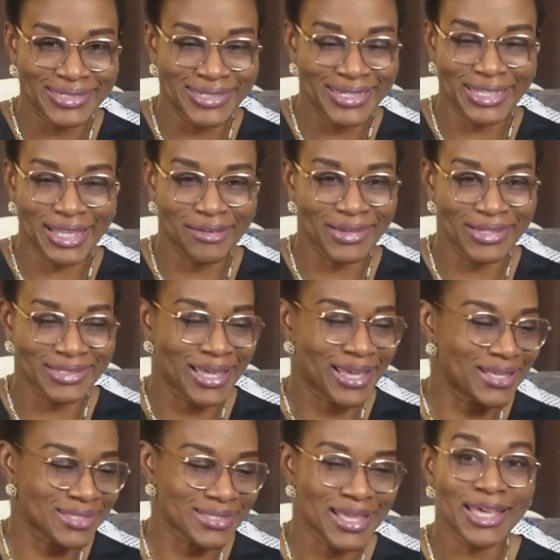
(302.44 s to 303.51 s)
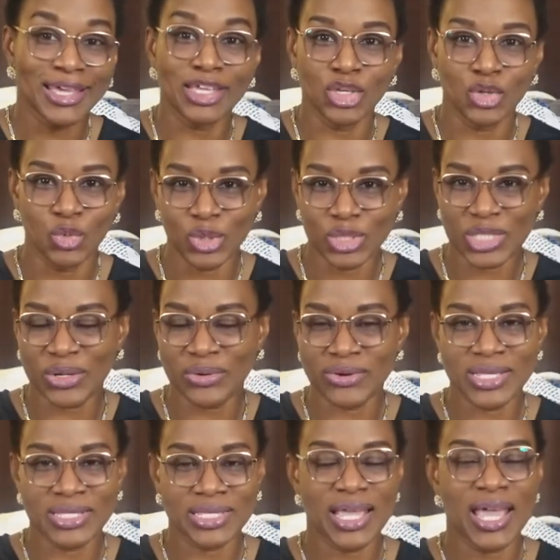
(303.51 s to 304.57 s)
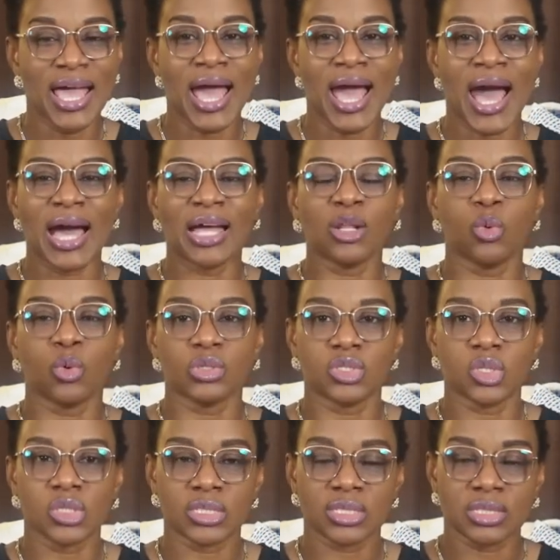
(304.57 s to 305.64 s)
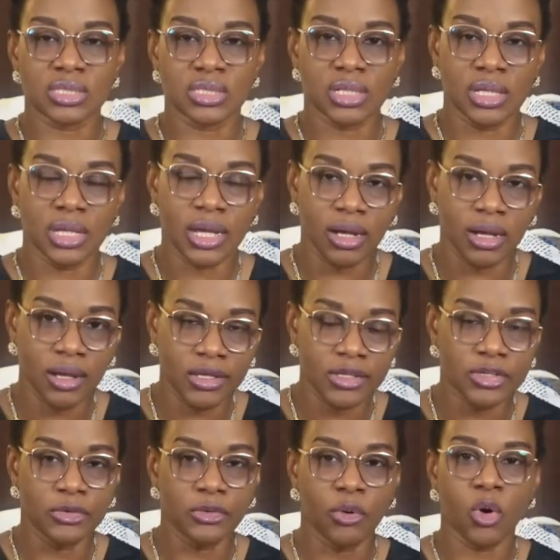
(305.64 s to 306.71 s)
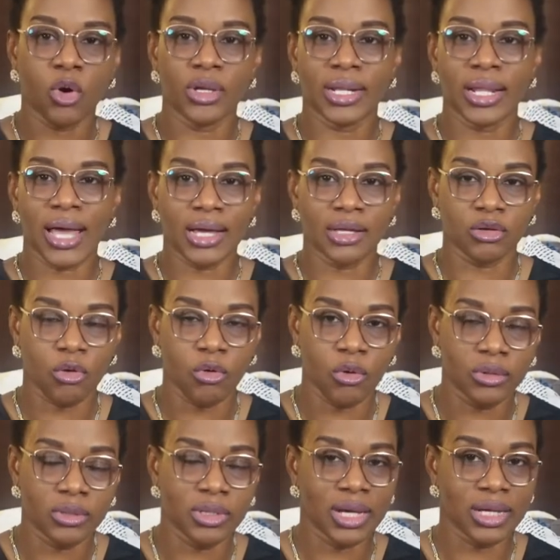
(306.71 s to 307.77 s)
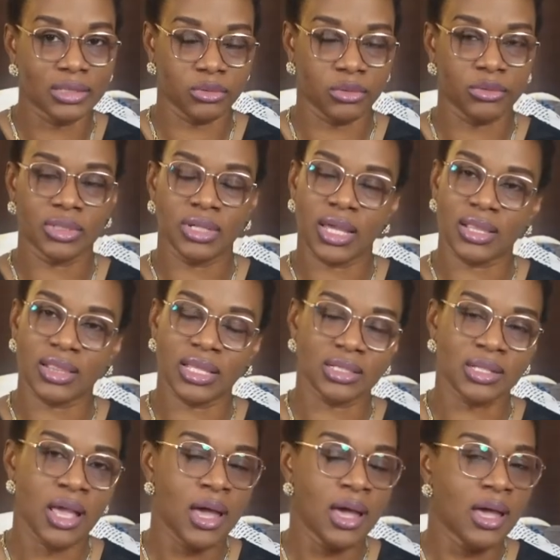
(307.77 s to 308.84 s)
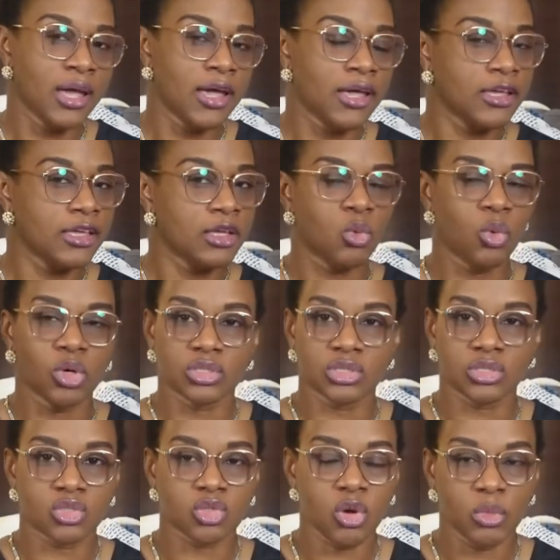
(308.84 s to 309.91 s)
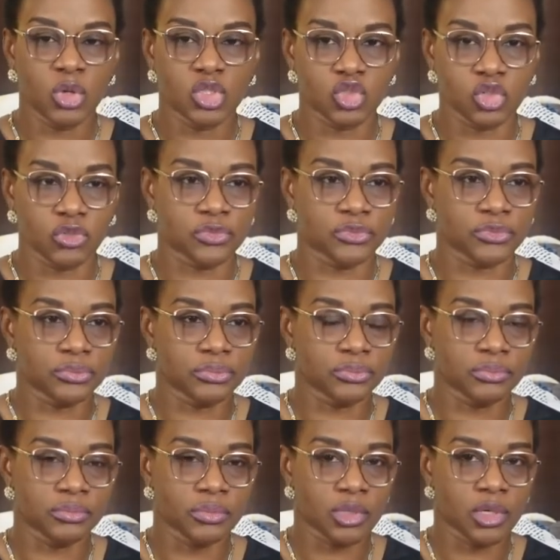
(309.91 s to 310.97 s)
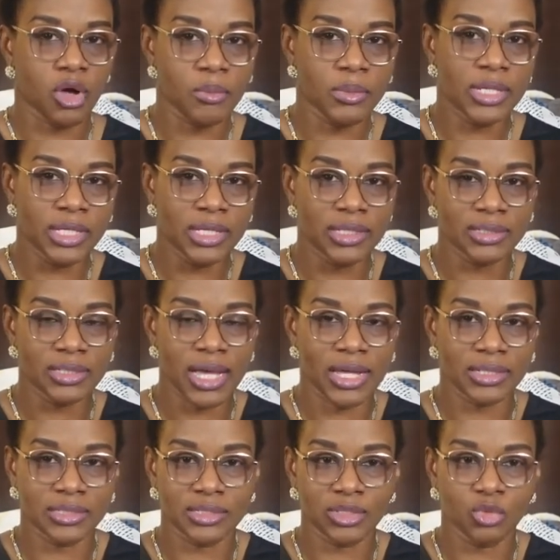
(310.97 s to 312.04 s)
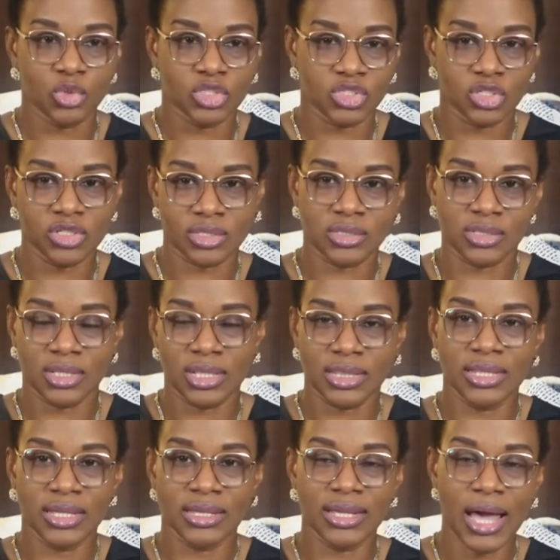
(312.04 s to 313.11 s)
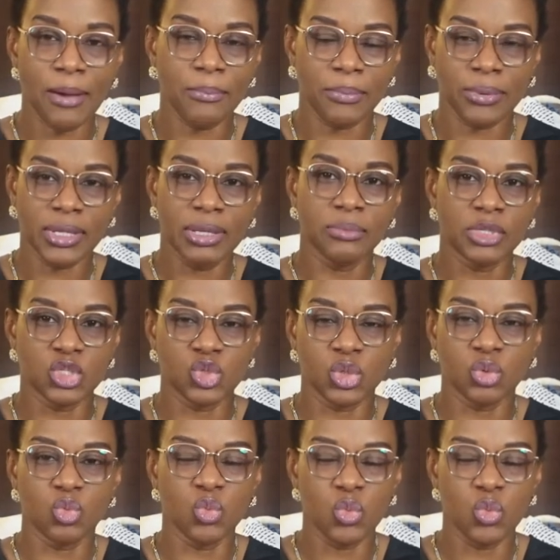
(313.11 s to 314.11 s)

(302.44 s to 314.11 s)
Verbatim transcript: the 8 hours. Guys, it was crazy, and it was just you know, on and on and on like that. It was so much of coming in, and it was just the gap in between